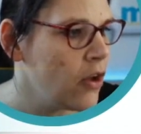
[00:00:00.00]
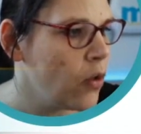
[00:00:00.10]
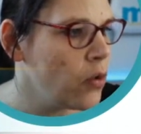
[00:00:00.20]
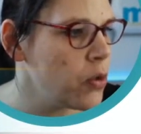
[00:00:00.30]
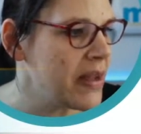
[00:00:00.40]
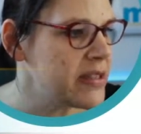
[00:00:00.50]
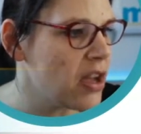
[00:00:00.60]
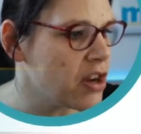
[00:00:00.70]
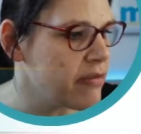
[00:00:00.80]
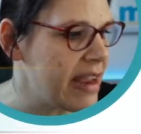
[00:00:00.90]
all the ones that
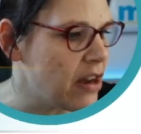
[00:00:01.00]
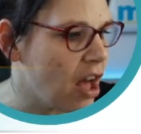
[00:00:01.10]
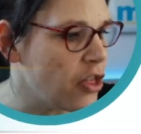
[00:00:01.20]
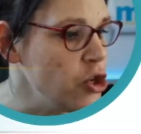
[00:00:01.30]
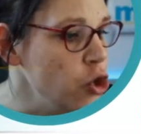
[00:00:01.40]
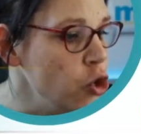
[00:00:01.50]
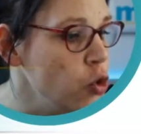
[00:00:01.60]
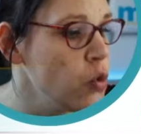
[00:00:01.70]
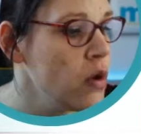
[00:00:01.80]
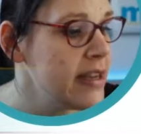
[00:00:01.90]
are green are the
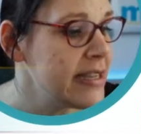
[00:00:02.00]
new